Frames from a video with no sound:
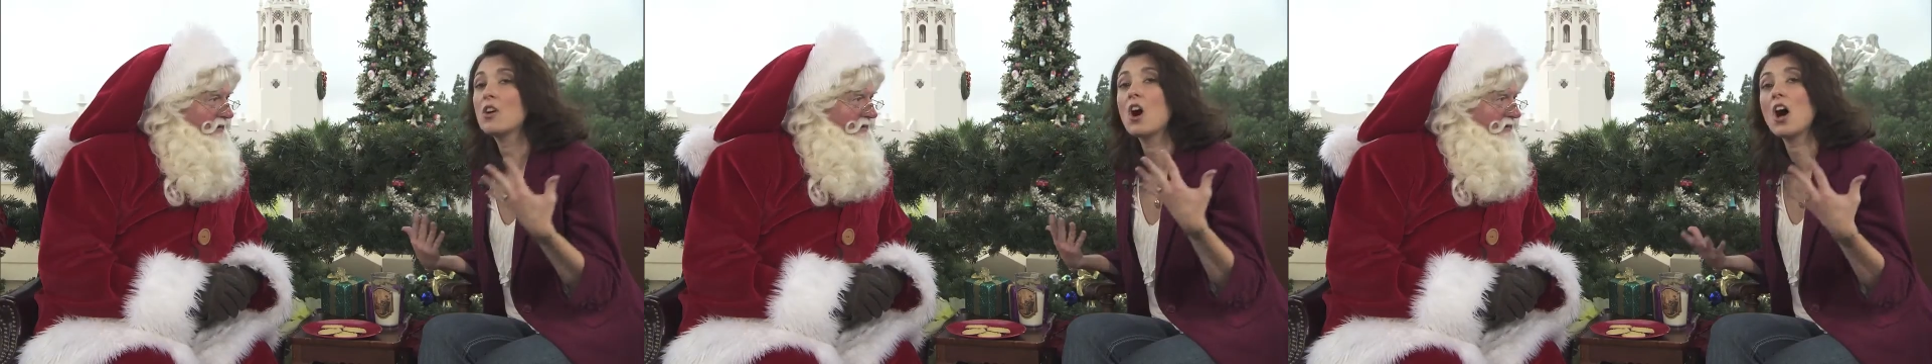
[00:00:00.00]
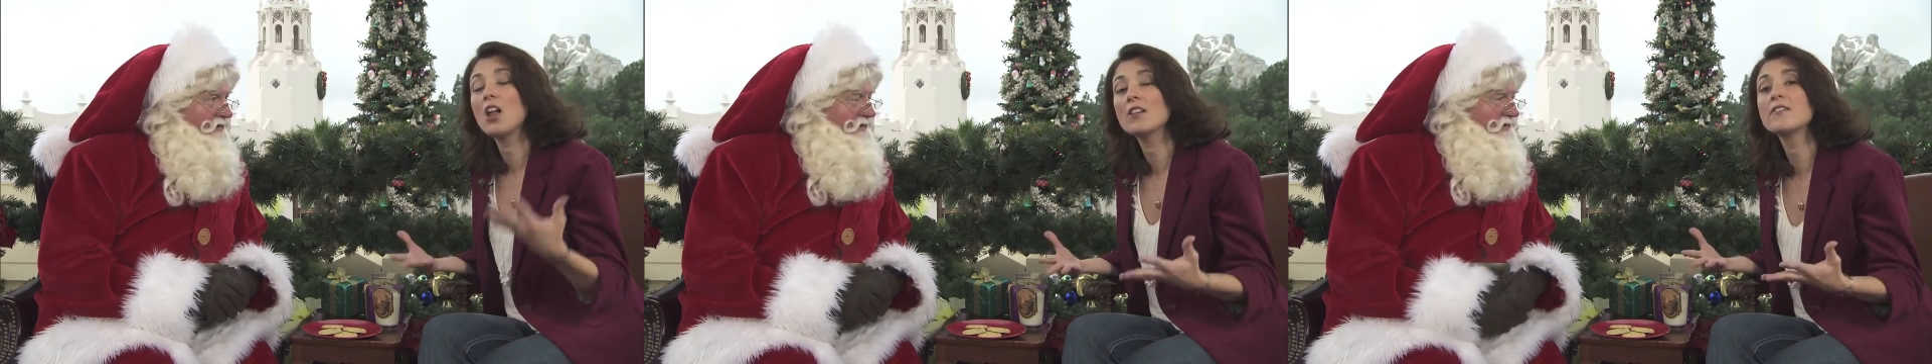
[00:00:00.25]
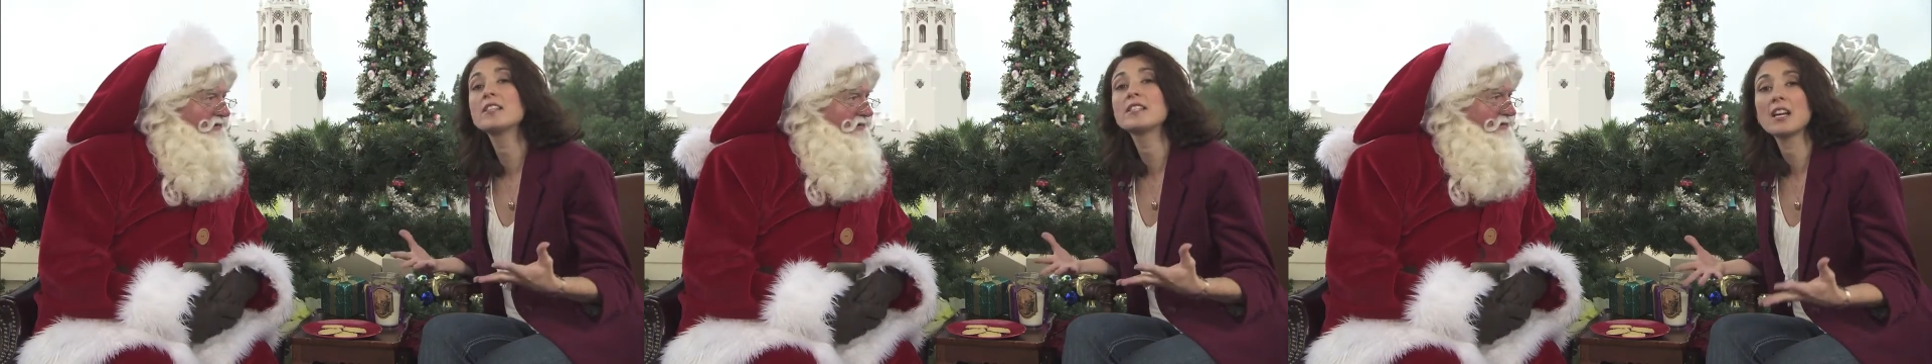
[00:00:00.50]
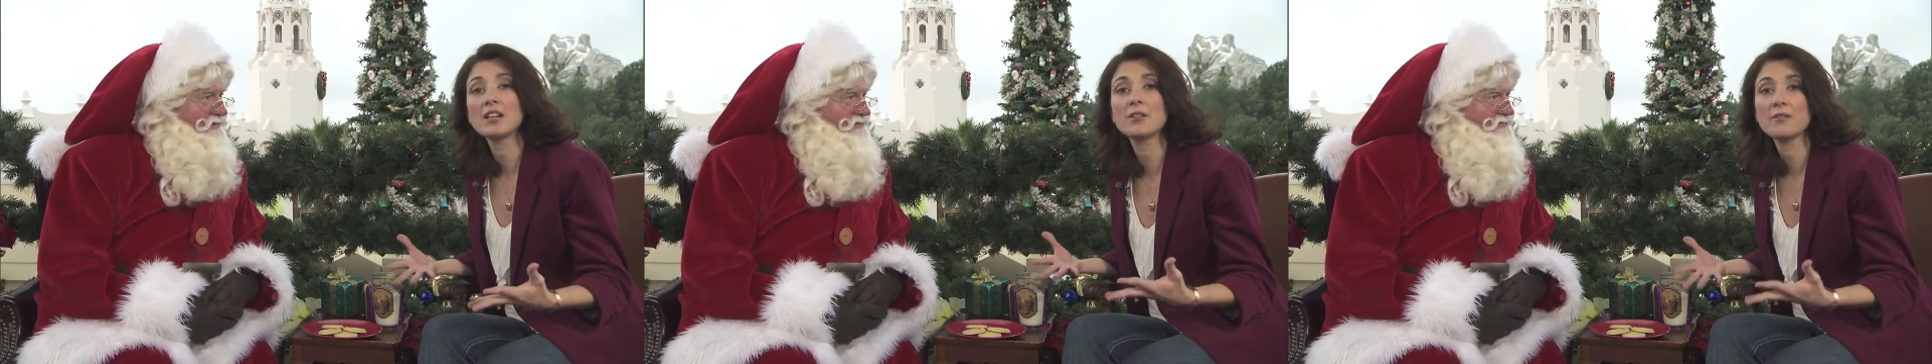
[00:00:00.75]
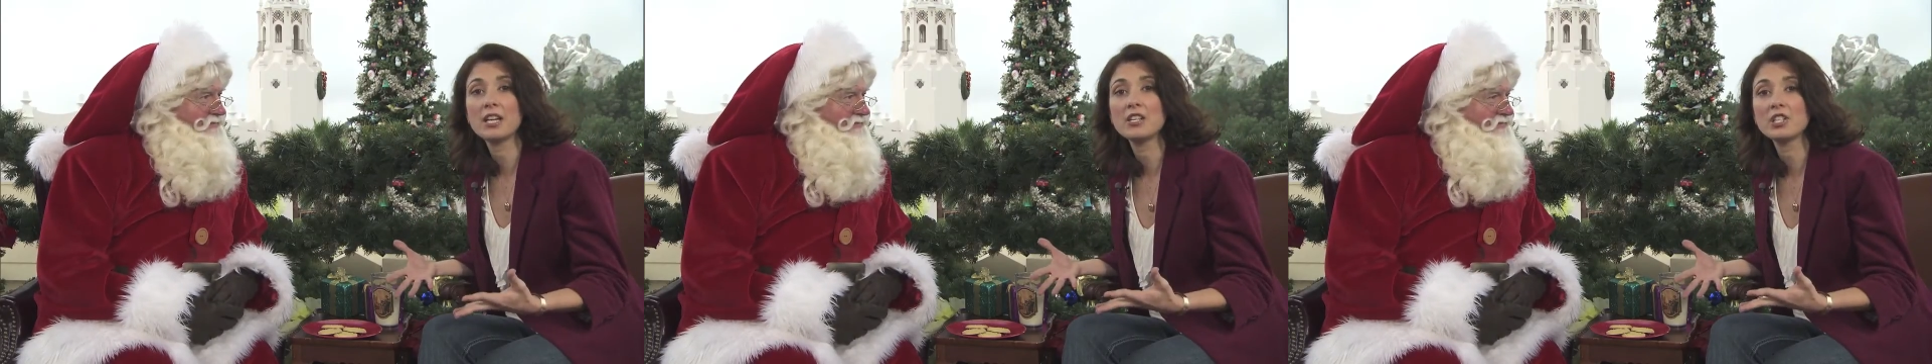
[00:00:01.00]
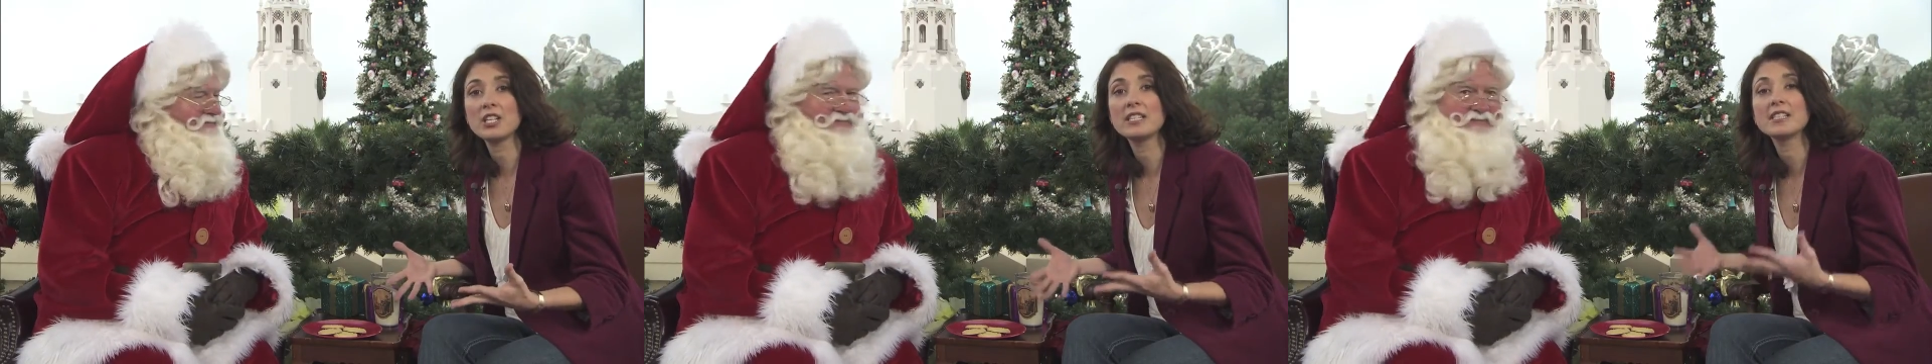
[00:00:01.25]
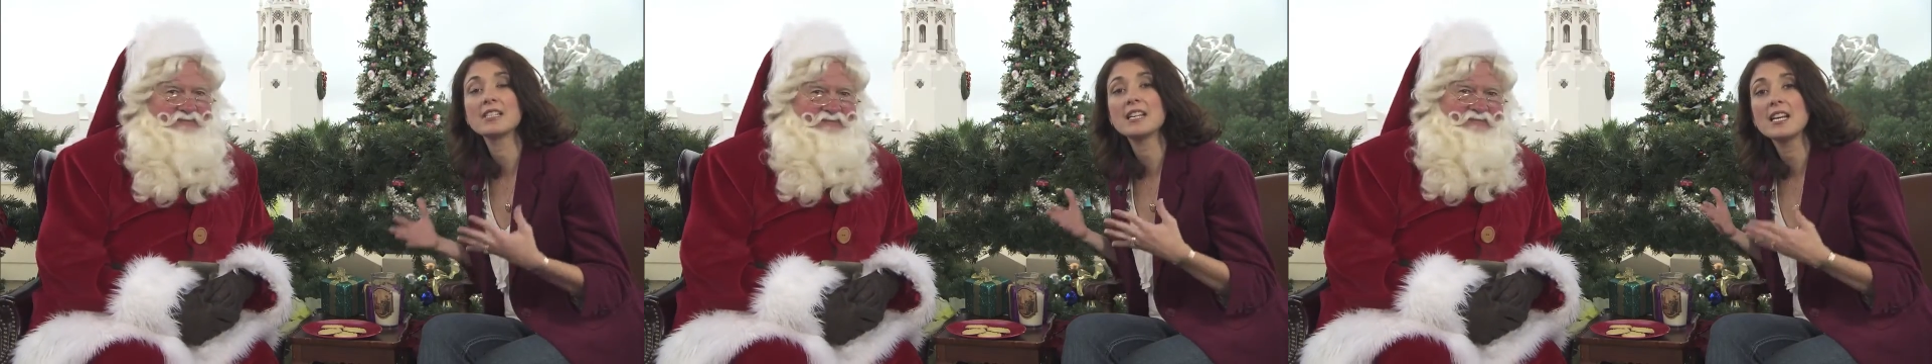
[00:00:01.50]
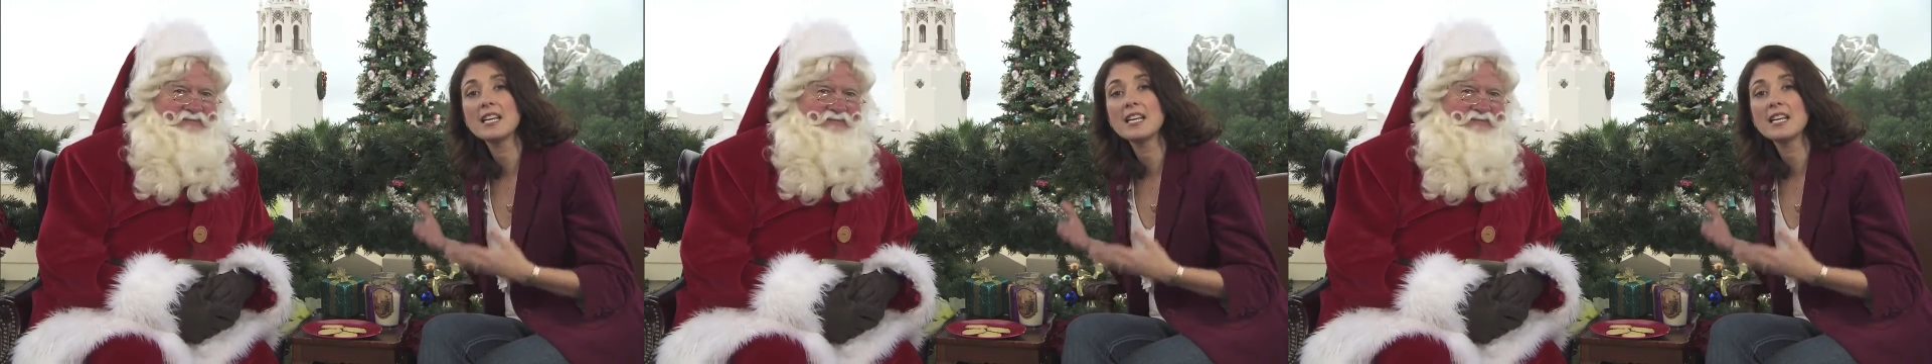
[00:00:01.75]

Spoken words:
know, all of the decorations